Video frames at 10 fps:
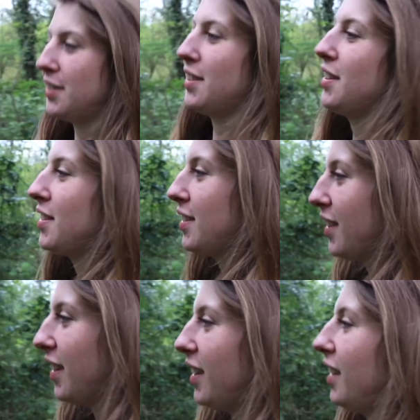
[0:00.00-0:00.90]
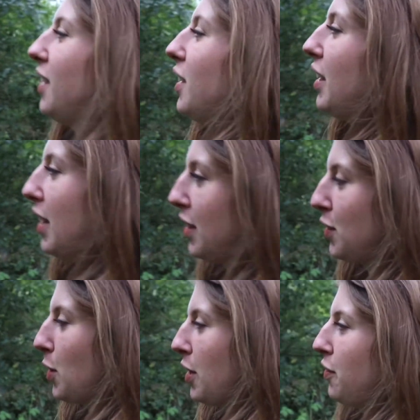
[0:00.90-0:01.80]
It's
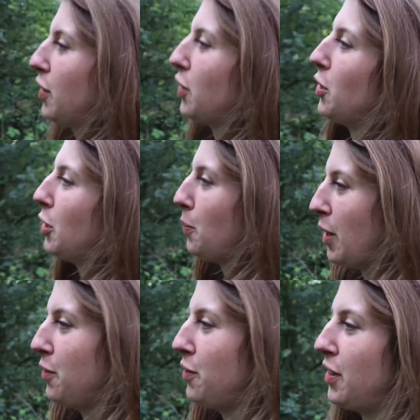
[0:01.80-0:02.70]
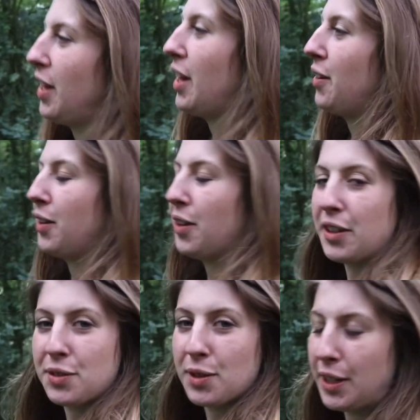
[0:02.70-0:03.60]
quite forgotten about for the area.
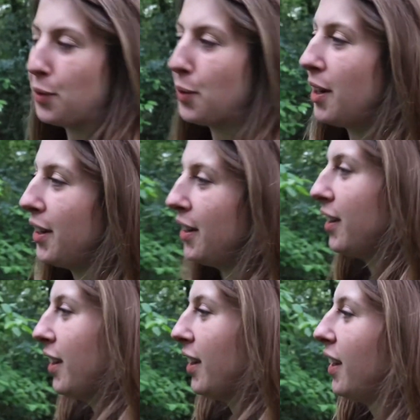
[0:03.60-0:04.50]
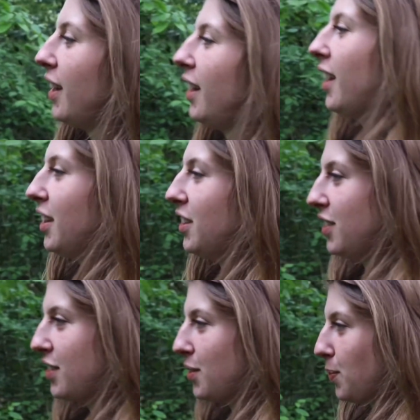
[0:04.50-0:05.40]
It's really quiet, and
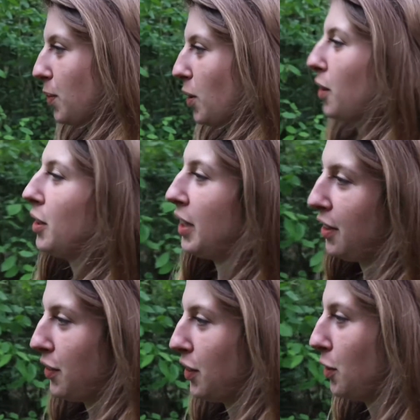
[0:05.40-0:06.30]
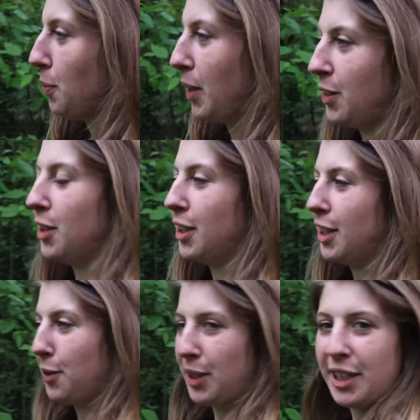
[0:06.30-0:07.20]
even on a bank
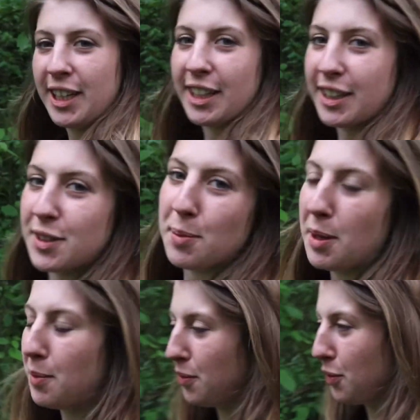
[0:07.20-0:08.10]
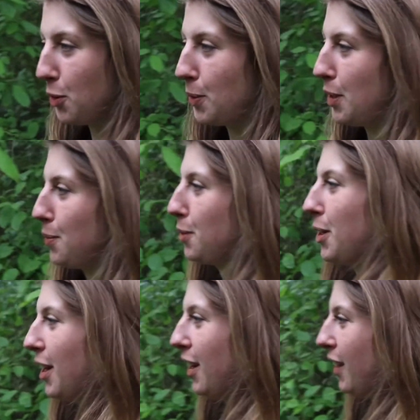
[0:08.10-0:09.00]
holiday weekend there's maybe 4 people
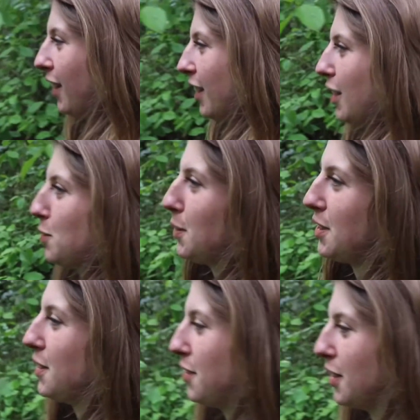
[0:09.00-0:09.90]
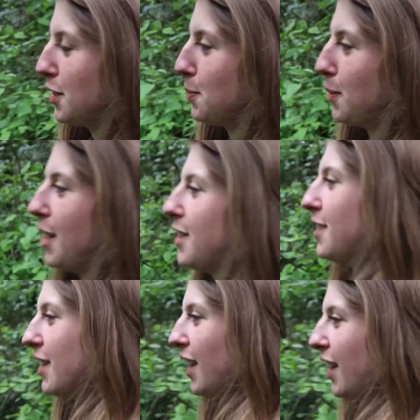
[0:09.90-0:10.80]
here, and that's busy for this place.
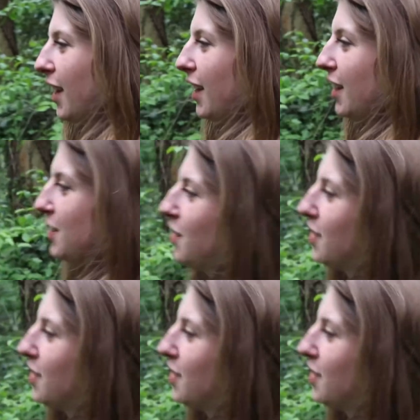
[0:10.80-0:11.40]
It's just